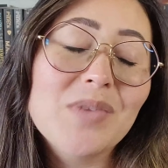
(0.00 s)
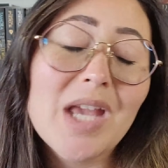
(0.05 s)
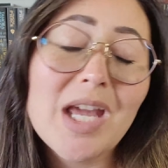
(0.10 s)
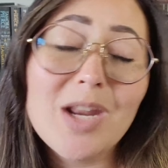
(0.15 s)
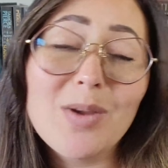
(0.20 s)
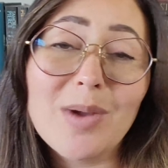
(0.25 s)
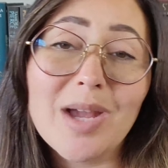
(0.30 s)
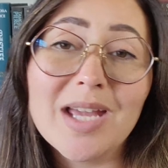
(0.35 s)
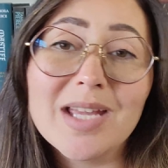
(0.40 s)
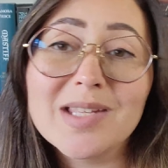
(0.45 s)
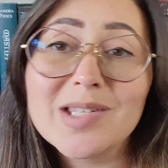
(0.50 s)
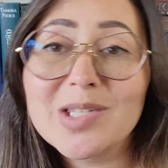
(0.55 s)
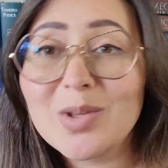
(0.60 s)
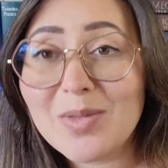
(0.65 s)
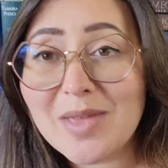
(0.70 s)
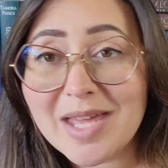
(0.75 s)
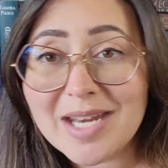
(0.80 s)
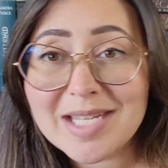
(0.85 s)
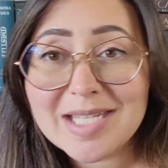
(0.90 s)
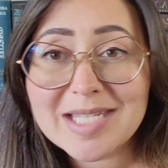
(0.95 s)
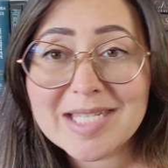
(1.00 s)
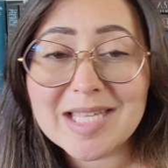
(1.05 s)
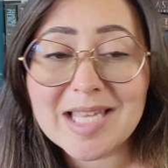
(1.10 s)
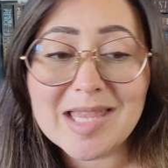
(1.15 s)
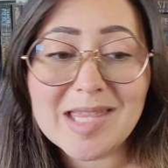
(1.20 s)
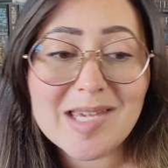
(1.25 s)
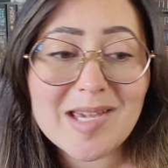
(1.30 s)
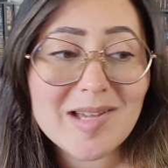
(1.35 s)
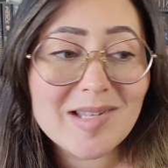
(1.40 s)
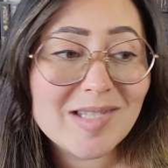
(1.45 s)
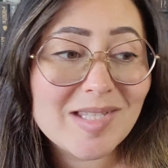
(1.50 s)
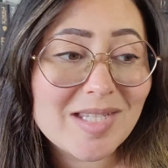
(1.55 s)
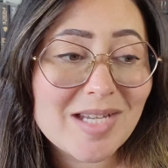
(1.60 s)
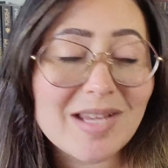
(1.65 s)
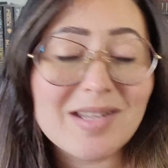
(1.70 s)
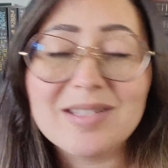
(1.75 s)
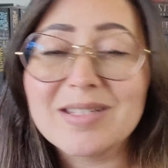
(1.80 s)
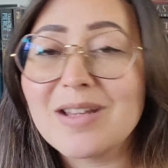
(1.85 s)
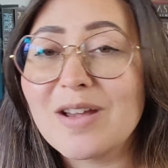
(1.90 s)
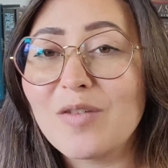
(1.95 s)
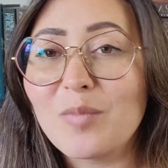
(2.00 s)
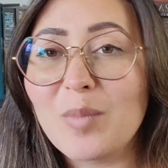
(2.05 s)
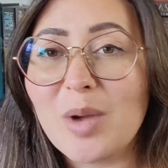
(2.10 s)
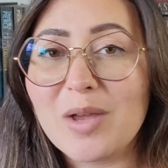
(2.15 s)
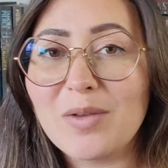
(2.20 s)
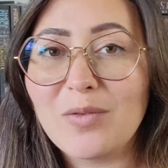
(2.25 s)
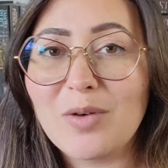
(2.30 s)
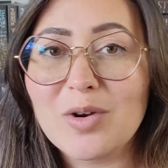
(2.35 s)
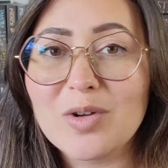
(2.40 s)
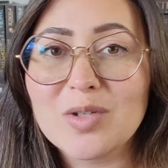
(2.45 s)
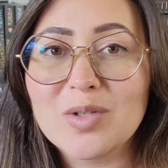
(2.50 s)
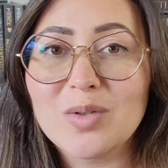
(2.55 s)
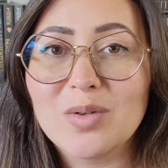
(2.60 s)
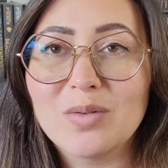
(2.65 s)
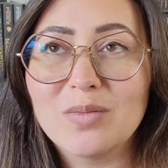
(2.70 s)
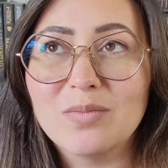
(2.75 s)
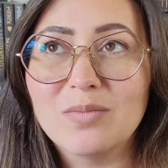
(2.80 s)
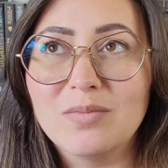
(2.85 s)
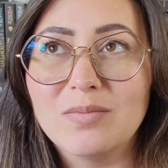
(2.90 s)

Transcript: Anyway, so that is the extent of my first